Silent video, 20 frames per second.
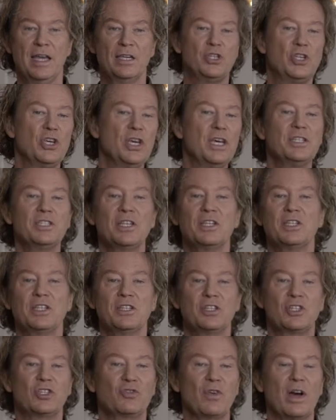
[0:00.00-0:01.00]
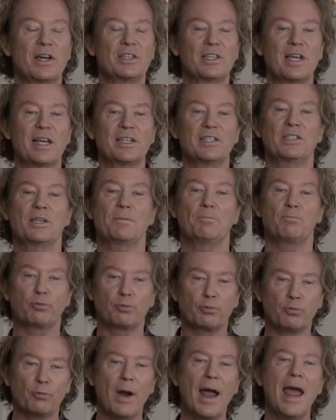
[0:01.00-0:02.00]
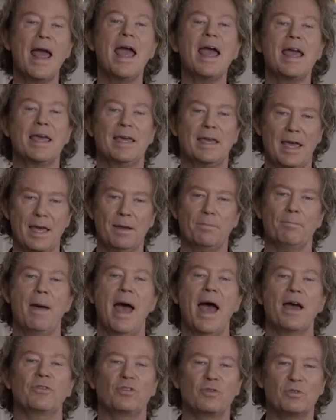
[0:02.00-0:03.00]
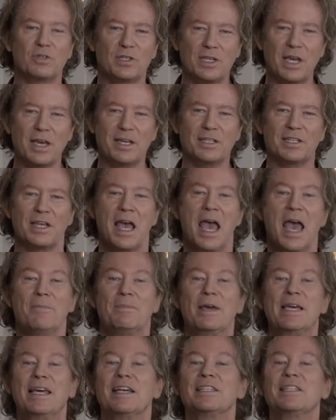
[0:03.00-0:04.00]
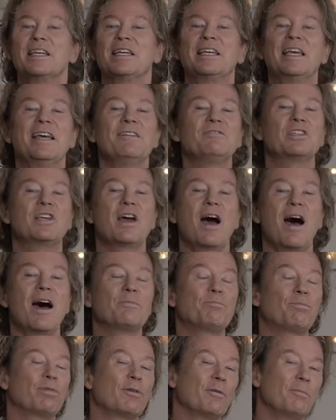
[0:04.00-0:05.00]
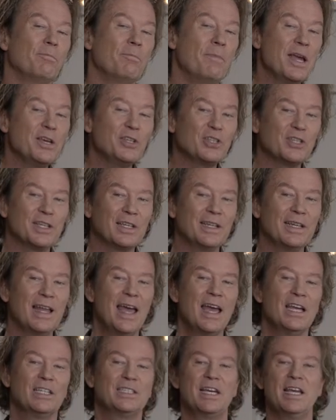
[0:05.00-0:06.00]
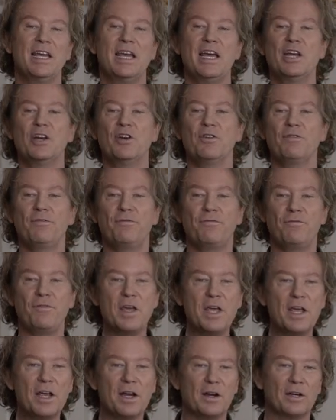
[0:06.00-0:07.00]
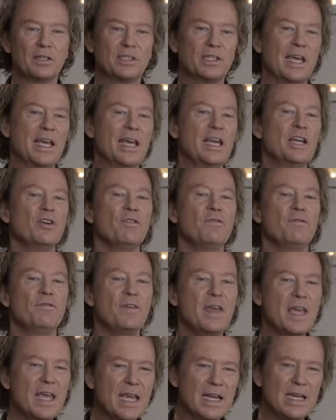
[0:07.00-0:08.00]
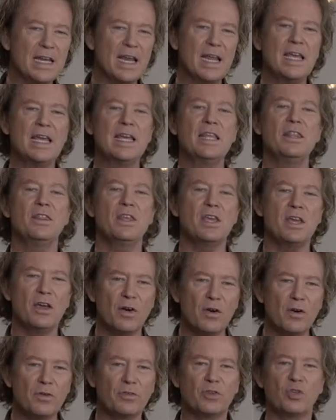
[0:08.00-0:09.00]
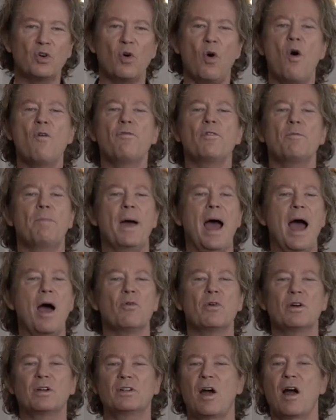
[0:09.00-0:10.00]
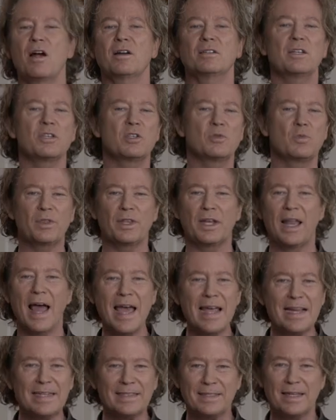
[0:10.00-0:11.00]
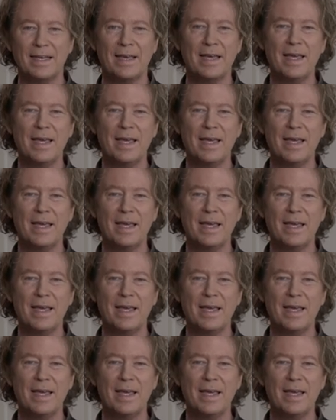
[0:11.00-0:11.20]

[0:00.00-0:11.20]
Jesus instructs us to pray in Matthew 6 because it gives God permission to interfere, to intervene in the earth, to overpower darkness with light